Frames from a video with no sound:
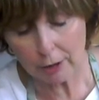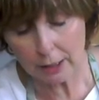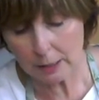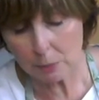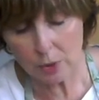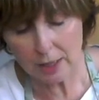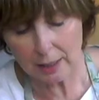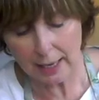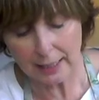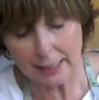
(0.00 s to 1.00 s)
It's more
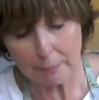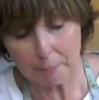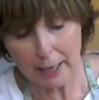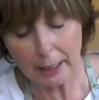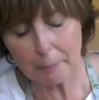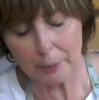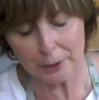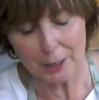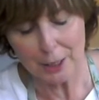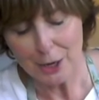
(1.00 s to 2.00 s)
like a deep pink, but
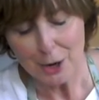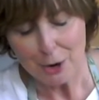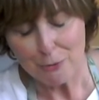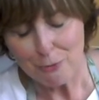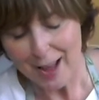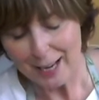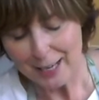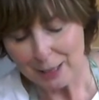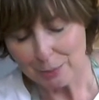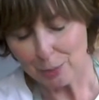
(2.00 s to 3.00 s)
red
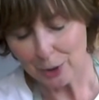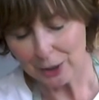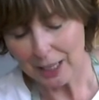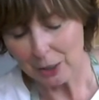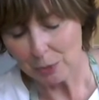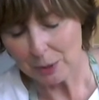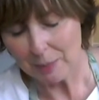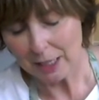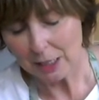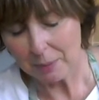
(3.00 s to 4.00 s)
is what it was
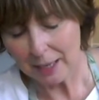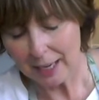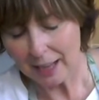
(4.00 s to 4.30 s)
meant to be,